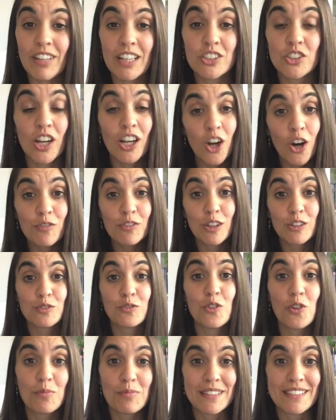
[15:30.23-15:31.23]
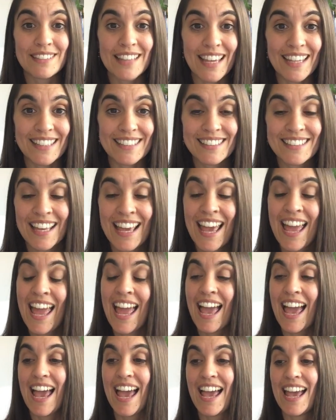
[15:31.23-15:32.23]
So I hope those 4 mistakes
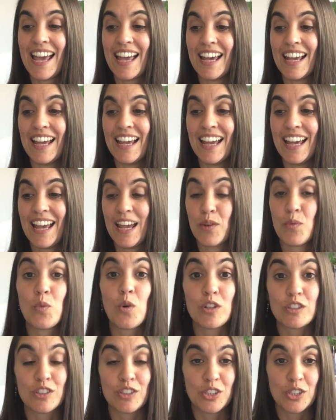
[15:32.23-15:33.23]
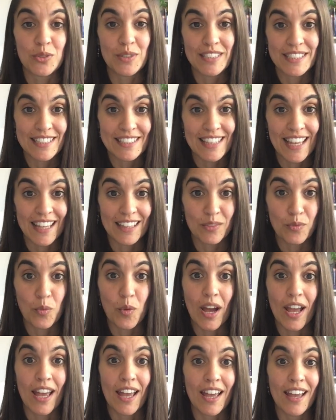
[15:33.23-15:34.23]
and what to do instead
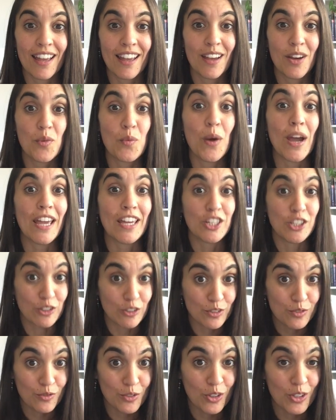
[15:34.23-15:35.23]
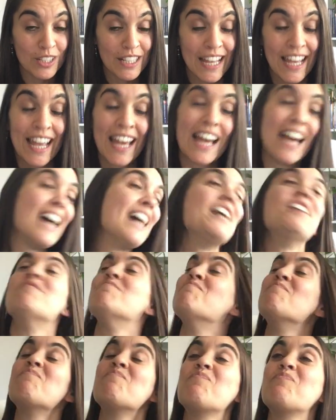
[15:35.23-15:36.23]
were useful.
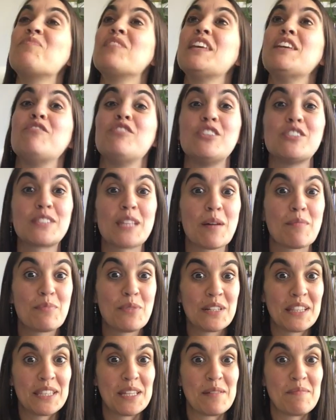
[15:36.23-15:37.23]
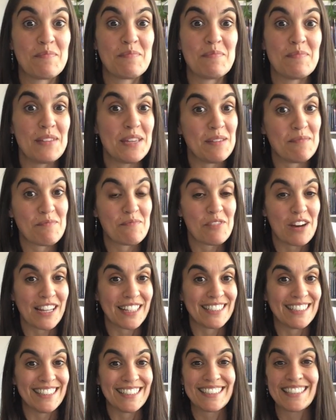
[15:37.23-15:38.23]
If you start putting them in
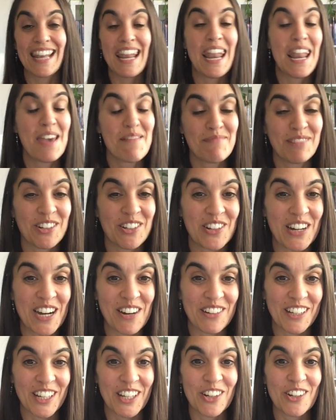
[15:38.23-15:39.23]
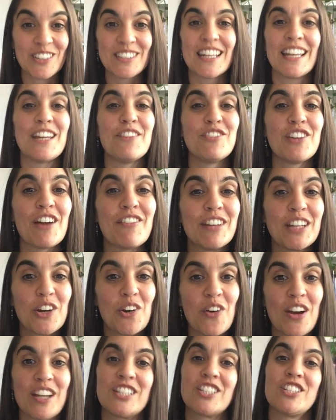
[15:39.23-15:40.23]
practice, let me know how it goes. And if you have any
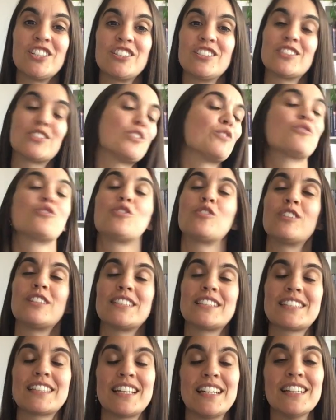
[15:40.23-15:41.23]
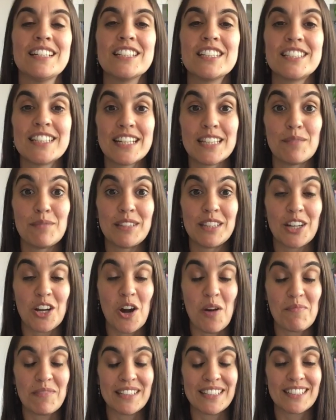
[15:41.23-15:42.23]
questions, of course, share them in the
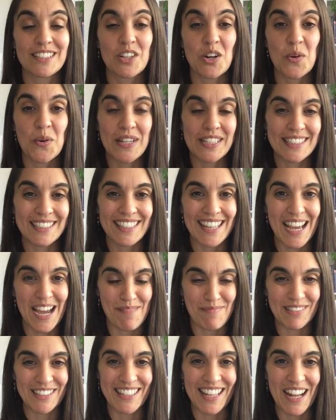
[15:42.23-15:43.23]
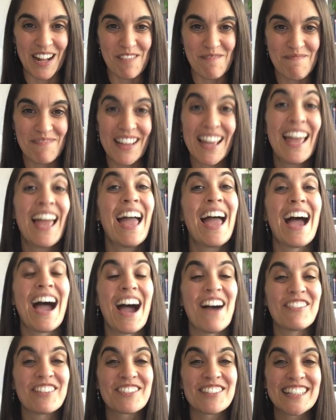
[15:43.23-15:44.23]
comments. Always happy to help.
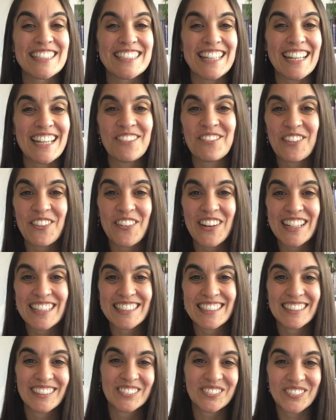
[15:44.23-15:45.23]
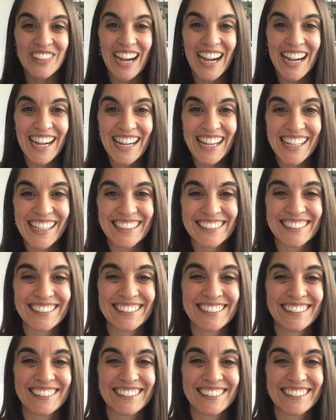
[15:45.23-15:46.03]
Have a great day, everyone. Bye.